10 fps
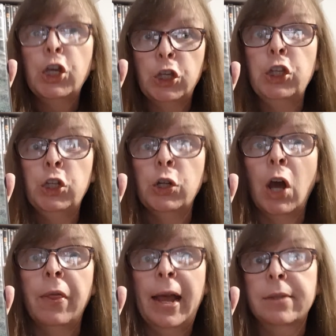you
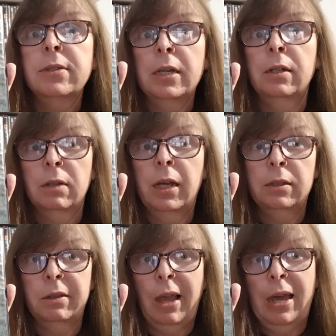know that scene. Like
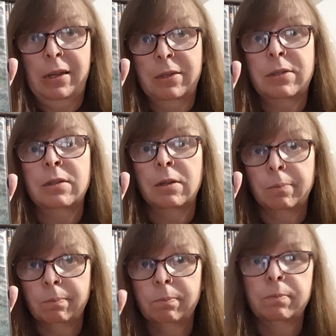that is something.